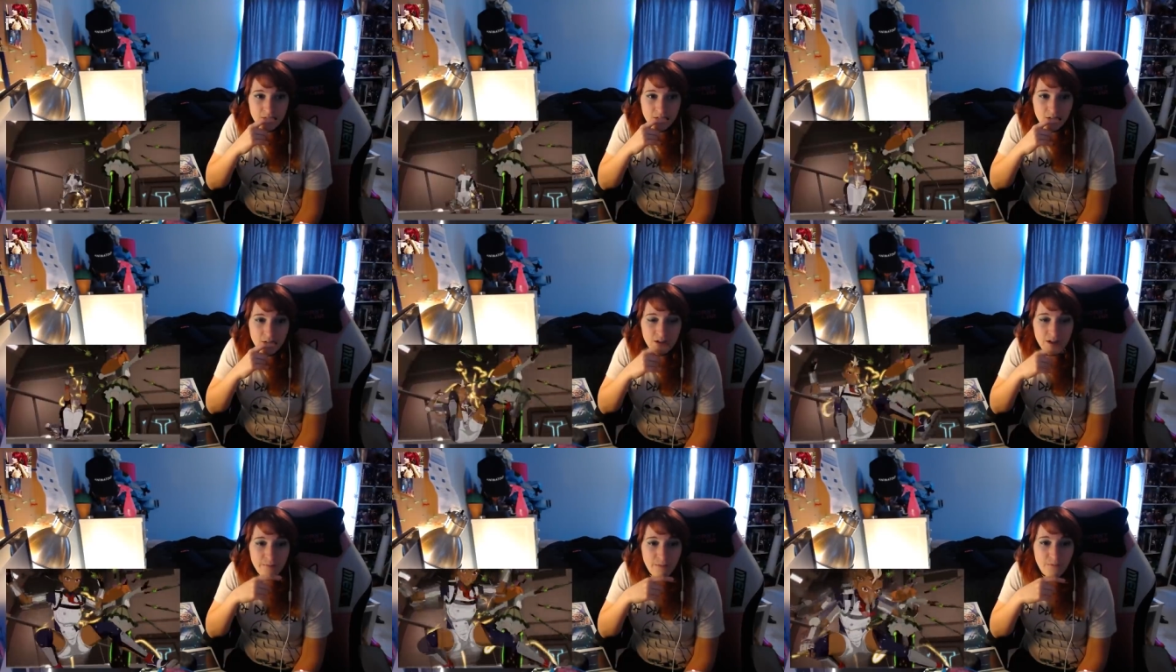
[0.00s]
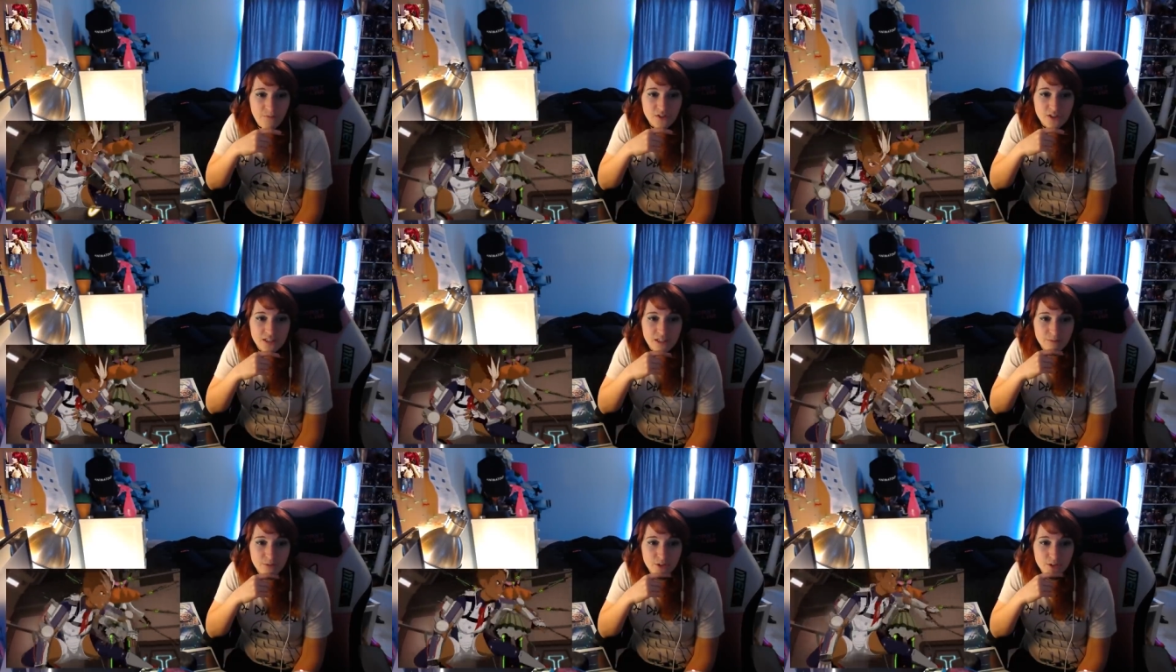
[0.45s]
Okay, but for
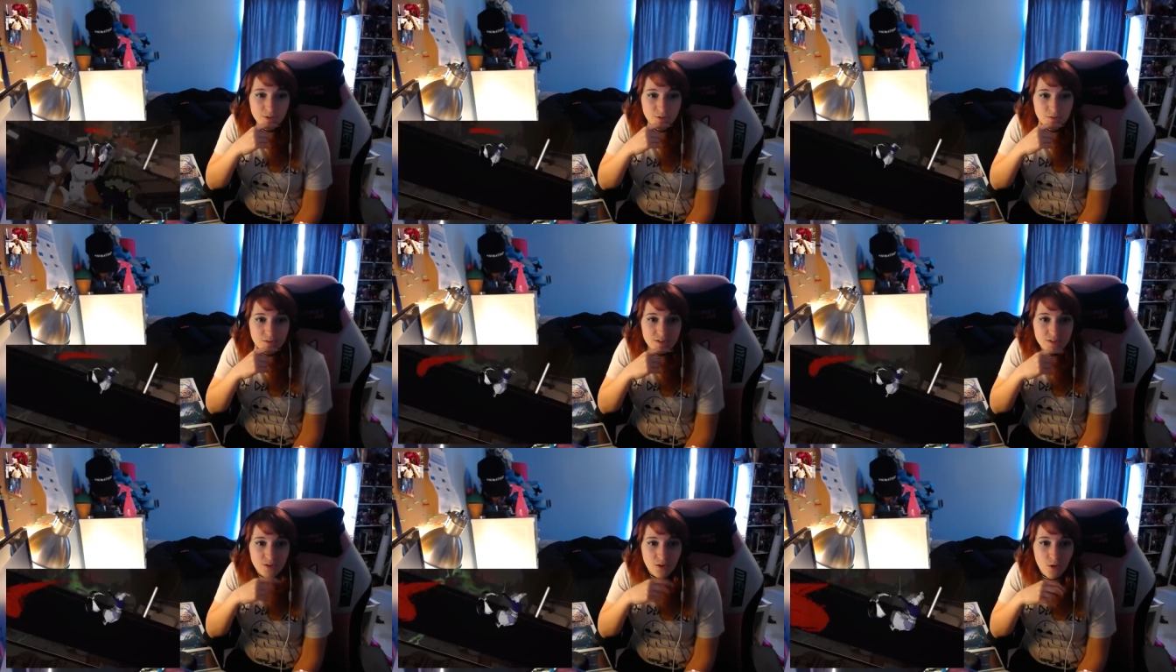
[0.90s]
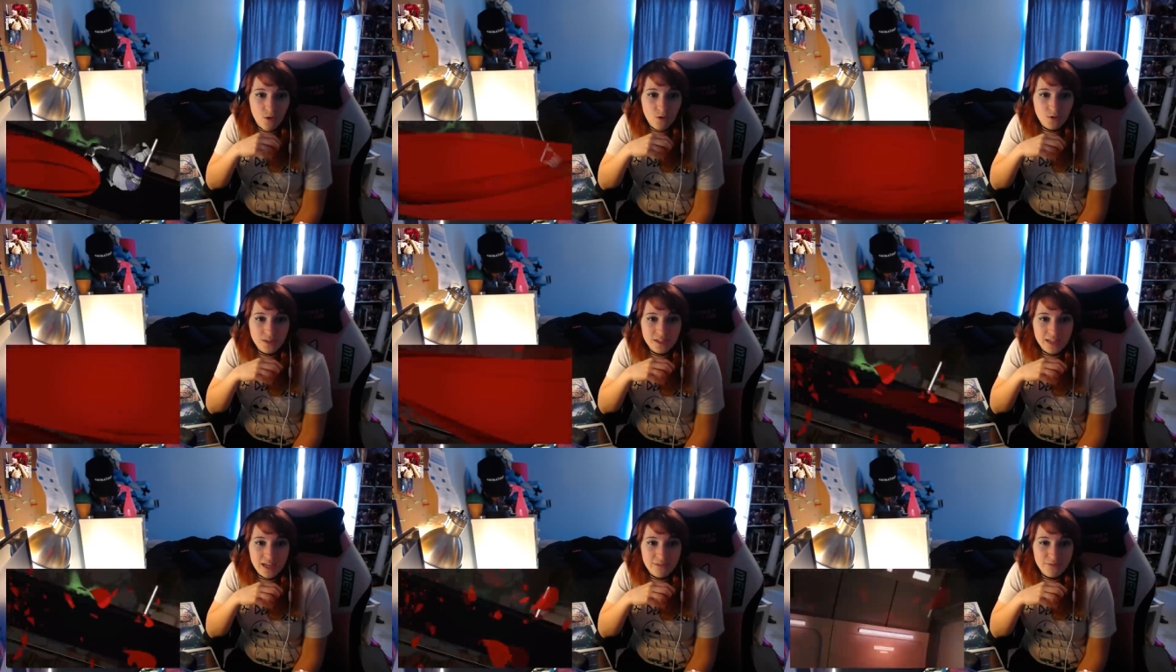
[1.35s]
someone who's
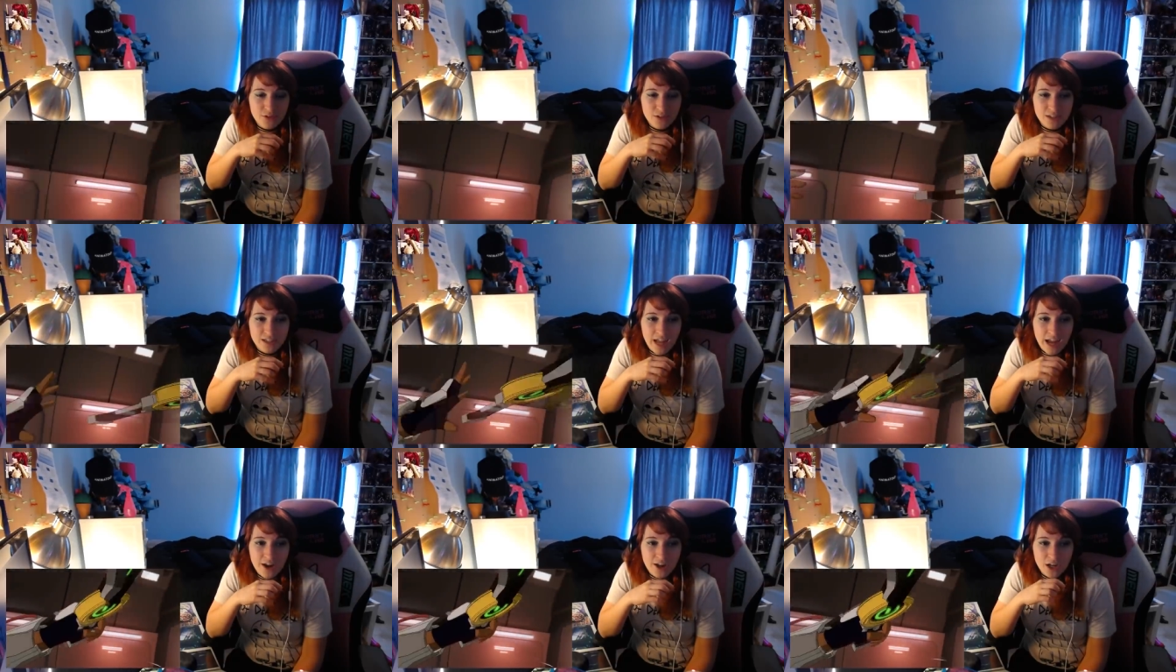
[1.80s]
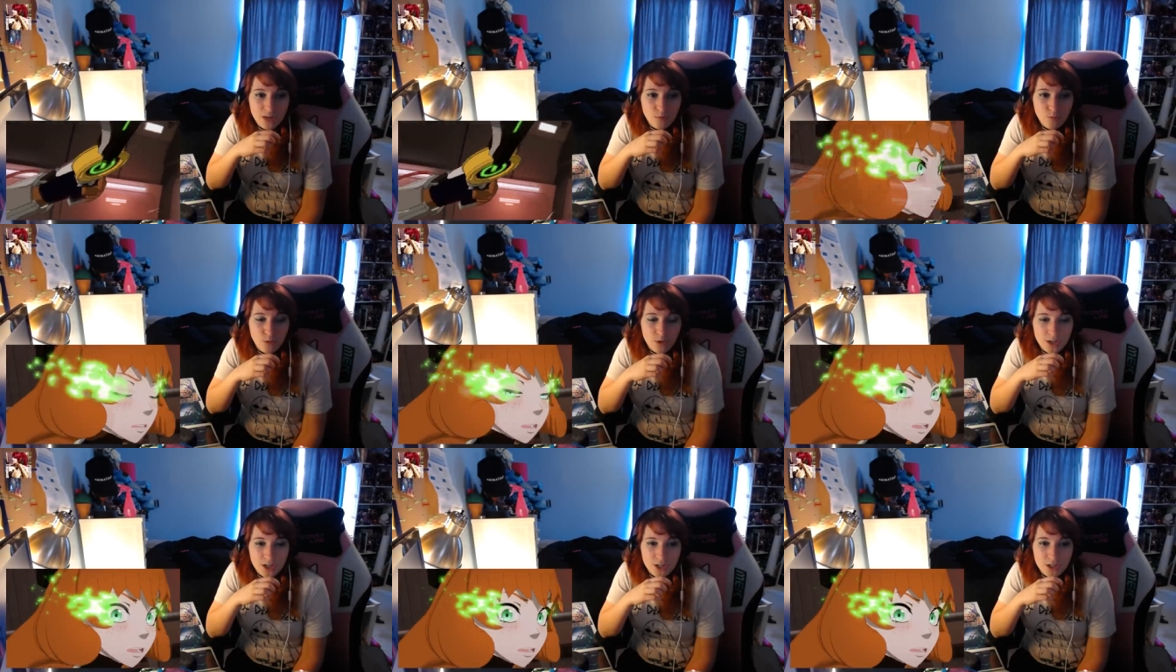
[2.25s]
only ever
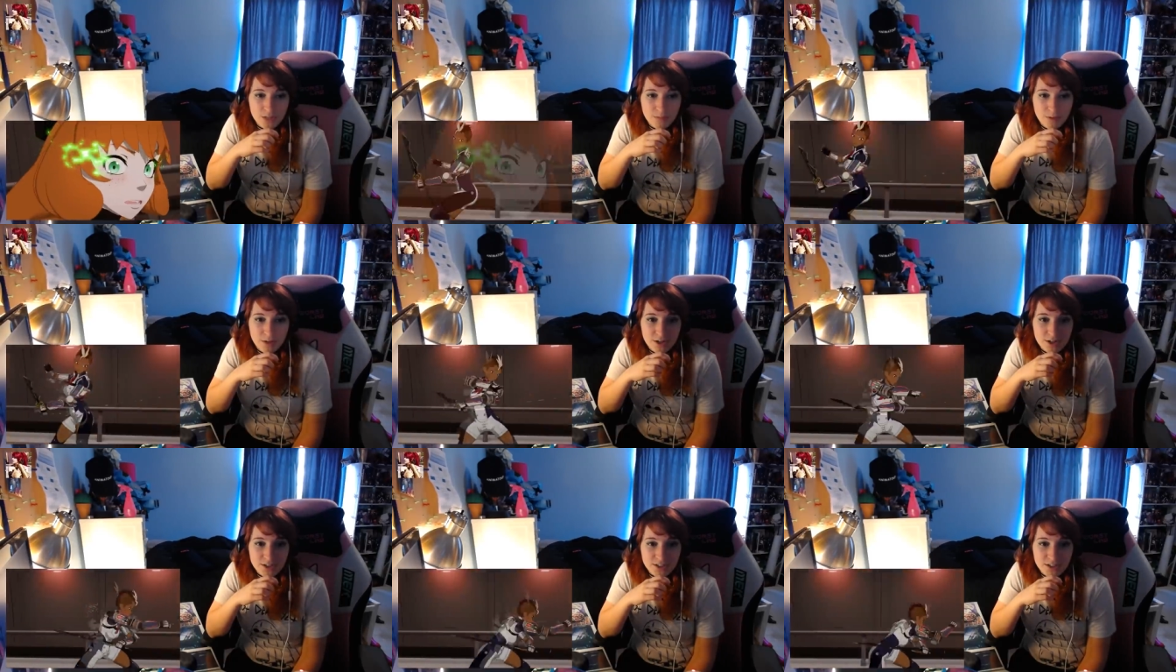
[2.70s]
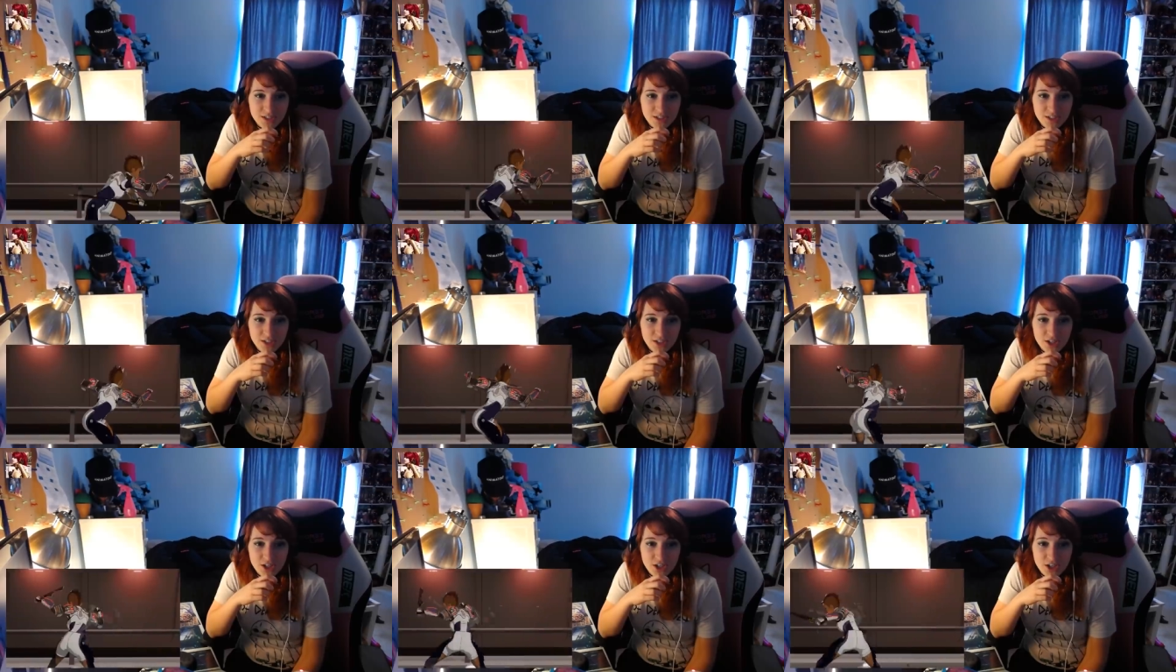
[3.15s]
carried one other
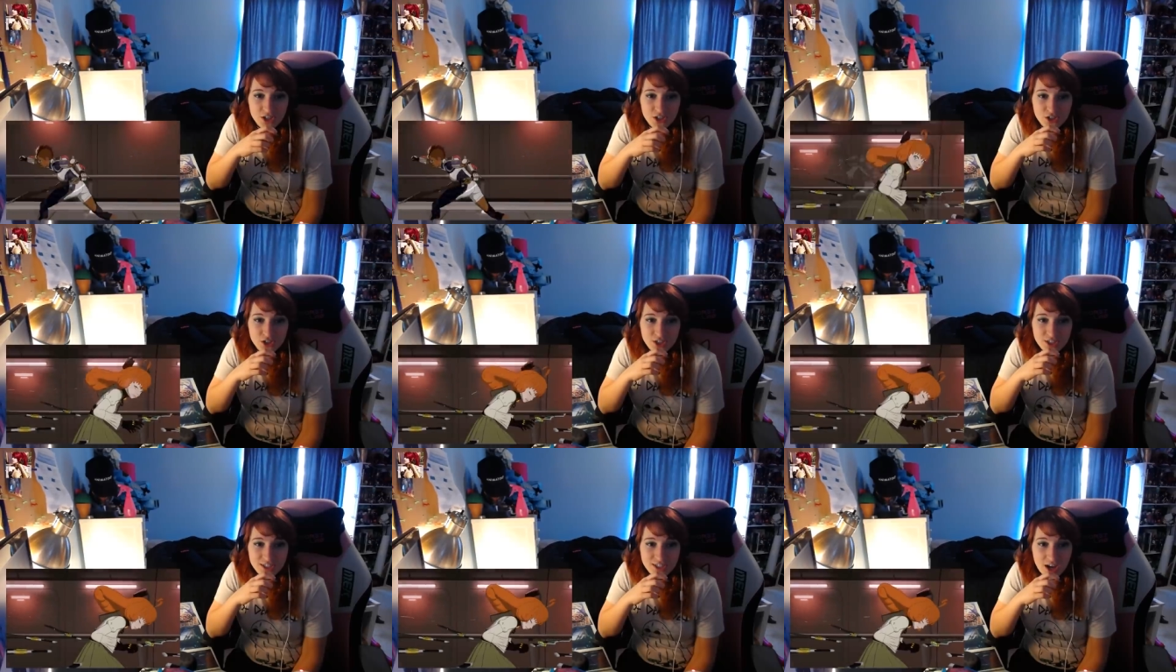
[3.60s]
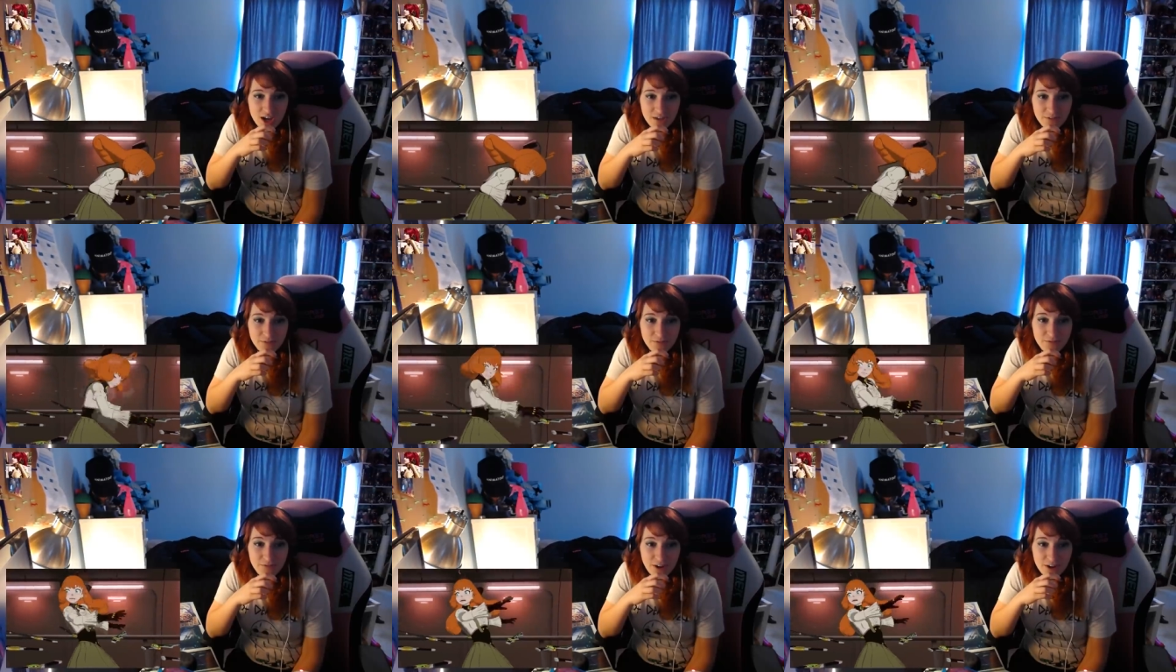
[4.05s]
person, she's
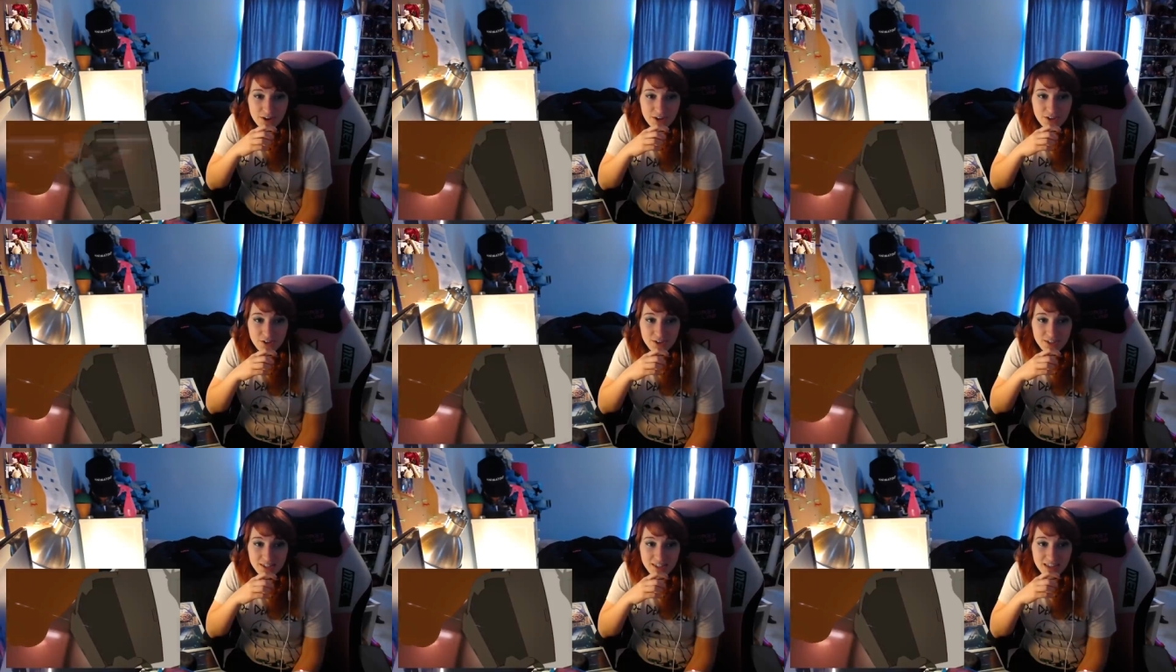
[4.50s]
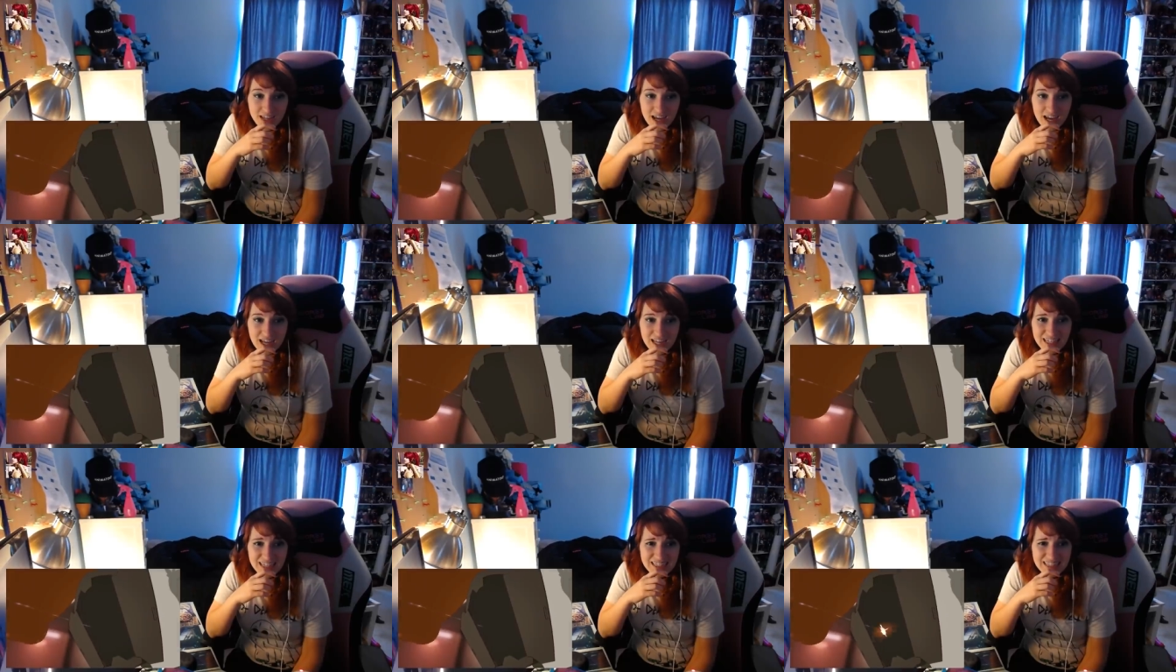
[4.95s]
gotten very good at
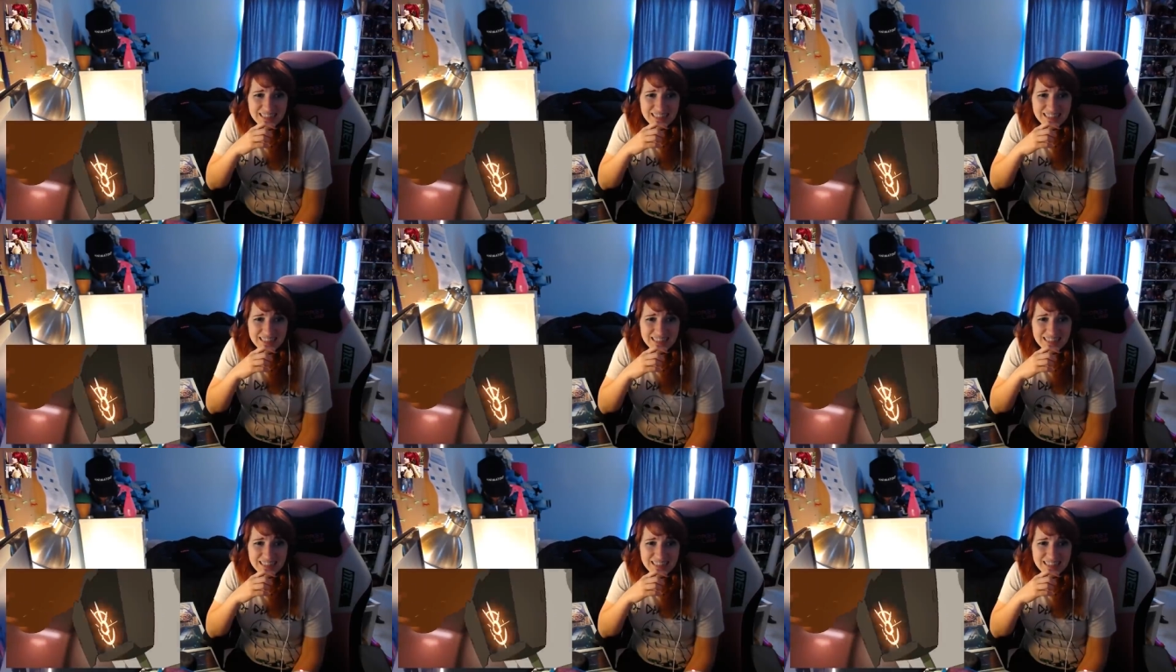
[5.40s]
that.